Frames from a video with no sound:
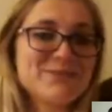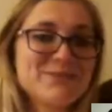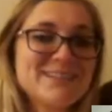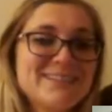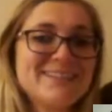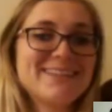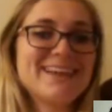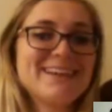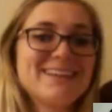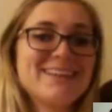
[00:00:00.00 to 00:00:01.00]
one
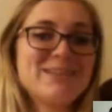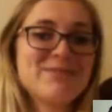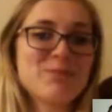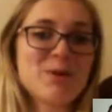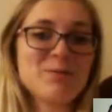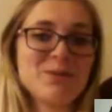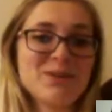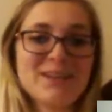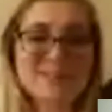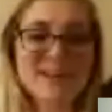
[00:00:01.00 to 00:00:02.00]
that if the
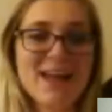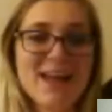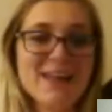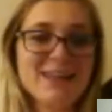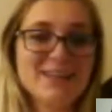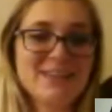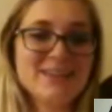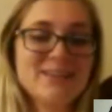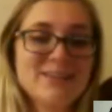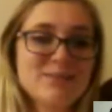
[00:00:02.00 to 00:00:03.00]
probability is high
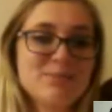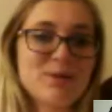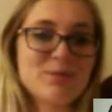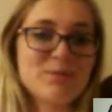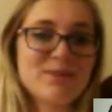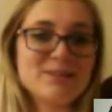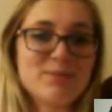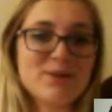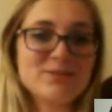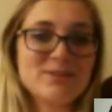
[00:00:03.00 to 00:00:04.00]
and the probability is
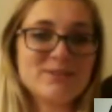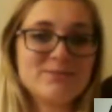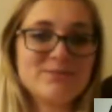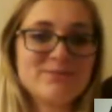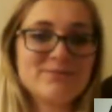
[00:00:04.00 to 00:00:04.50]
positive,